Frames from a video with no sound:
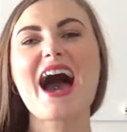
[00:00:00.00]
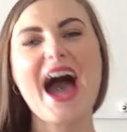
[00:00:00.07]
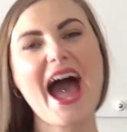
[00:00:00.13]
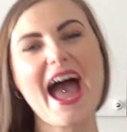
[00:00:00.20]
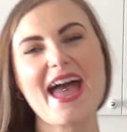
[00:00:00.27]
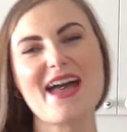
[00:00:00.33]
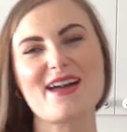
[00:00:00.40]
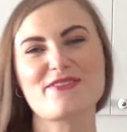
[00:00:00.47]

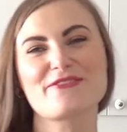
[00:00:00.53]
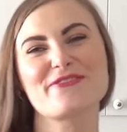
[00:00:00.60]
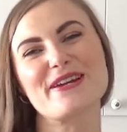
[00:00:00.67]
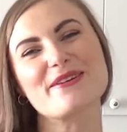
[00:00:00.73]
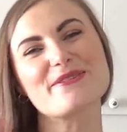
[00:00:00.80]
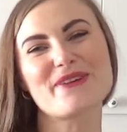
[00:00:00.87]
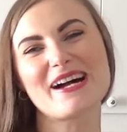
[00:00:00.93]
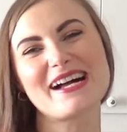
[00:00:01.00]
Hi
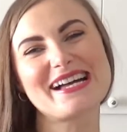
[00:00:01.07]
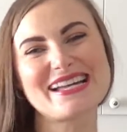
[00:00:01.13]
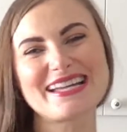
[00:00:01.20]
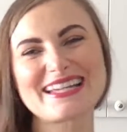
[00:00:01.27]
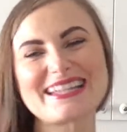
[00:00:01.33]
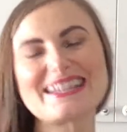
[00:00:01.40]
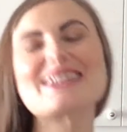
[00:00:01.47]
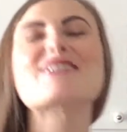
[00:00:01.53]

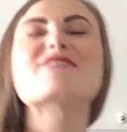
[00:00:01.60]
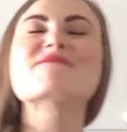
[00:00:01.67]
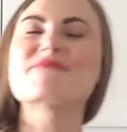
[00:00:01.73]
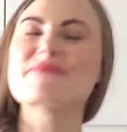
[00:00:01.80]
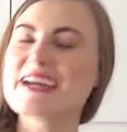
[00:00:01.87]
everyone!